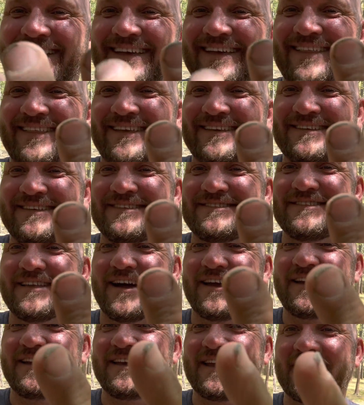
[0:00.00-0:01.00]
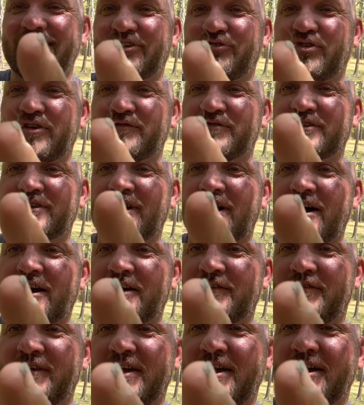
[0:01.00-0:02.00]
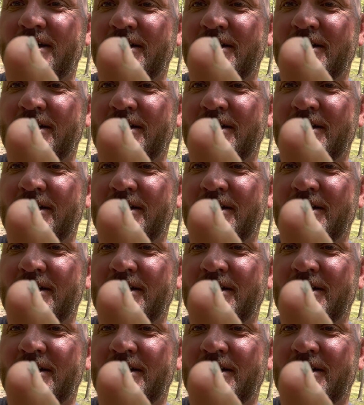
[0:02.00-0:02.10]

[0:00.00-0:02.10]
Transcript: This is not any kind of trick photography.